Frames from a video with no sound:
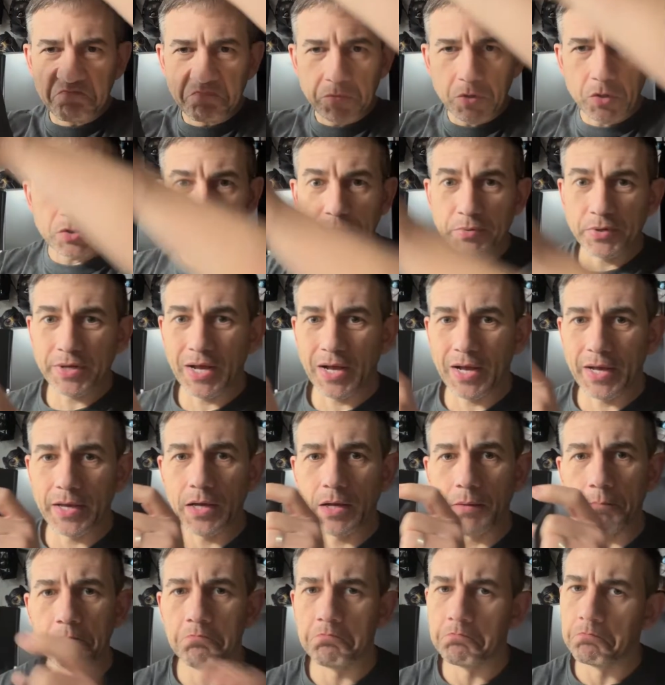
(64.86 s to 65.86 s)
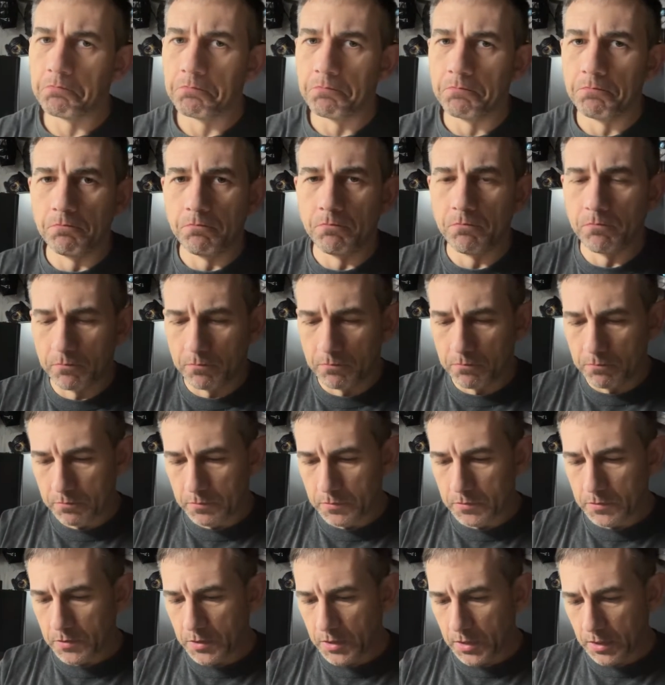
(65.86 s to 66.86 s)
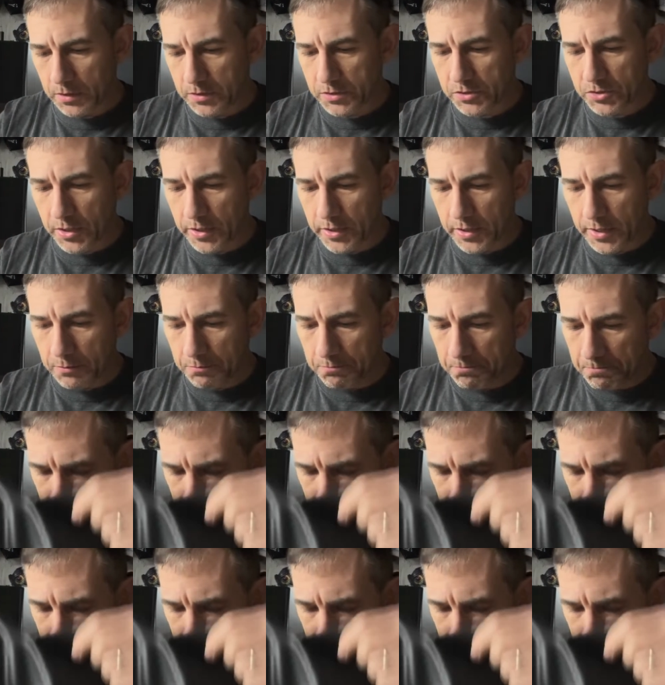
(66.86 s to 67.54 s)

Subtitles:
Goes pretty high up. Okay, let's try it out.